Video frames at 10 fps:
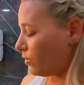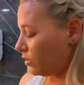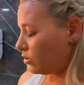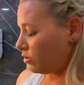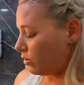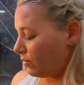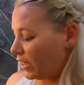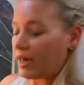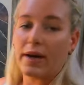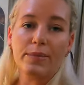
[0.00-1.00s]
want to do
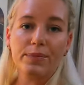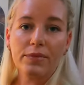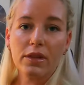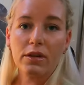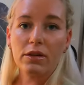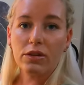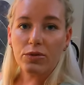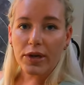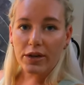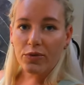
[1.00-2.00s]
about
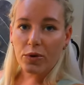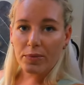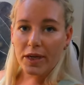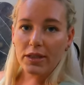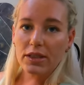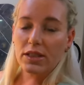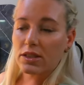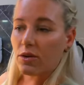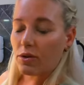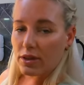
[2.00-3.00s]
three to four
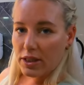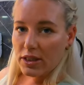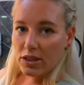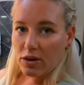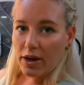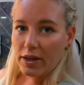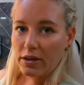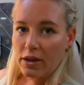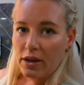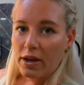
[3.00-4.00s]
minutes on this side
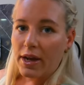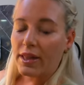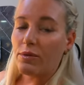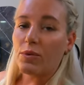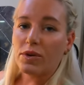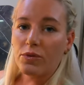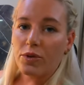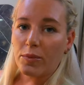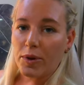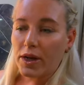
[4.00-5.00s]
and then we want to
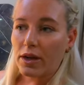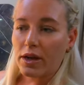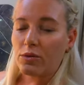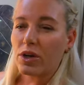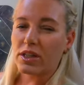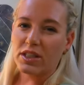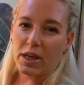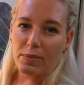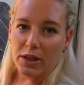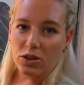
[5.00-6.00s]
flip it and it'll only
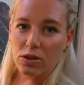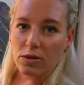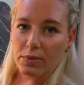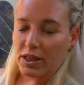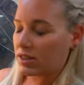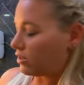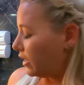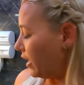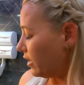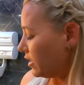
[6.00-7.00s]
take about two minutes on
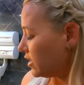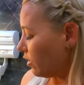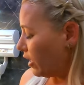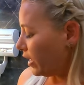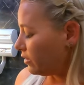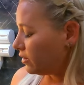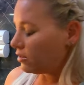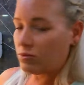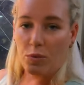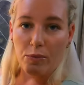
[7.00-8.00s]
the other side.
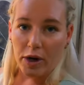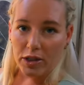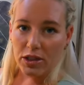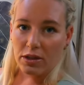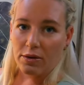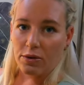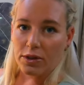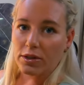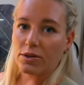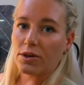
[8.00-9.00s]
We'll mostly cook
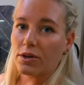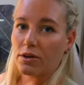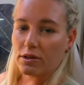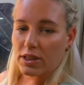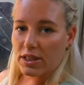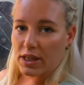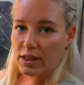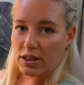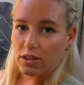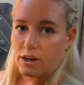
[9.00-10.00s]
it through on the
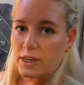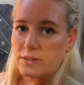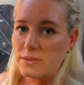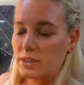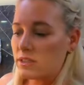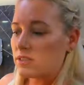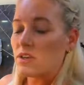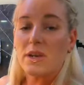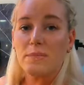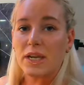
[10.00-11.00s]
skin side.
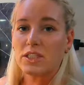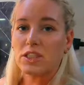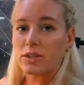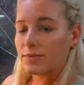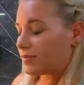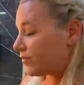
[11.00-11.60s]
I'll come back to you.